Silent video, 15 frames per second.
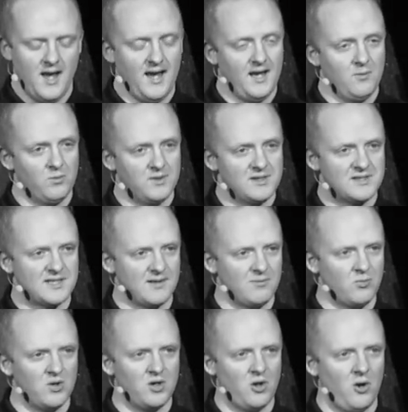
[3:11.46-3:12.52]
And when
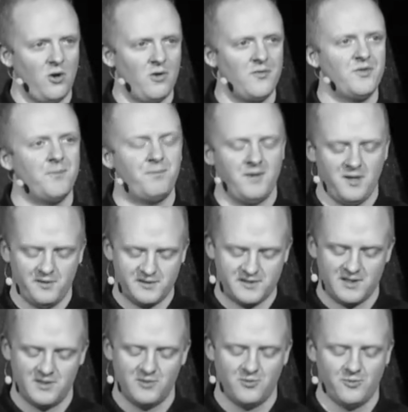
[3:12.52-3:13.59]
someone heard the
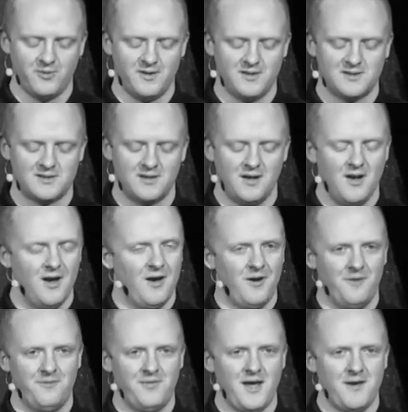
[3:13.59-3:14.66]
piercing noise
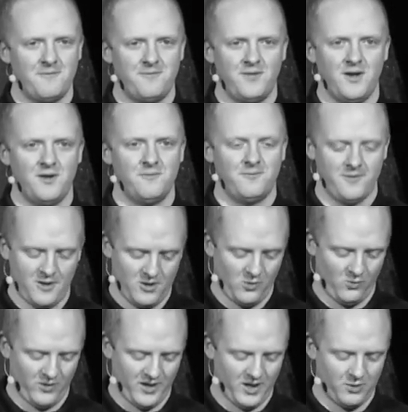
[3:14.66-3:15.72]
of that fanfare
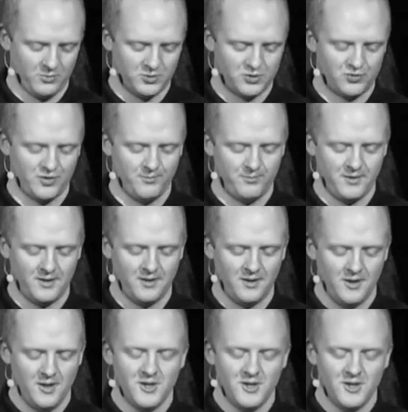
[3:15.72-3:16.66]
or herald trumpet,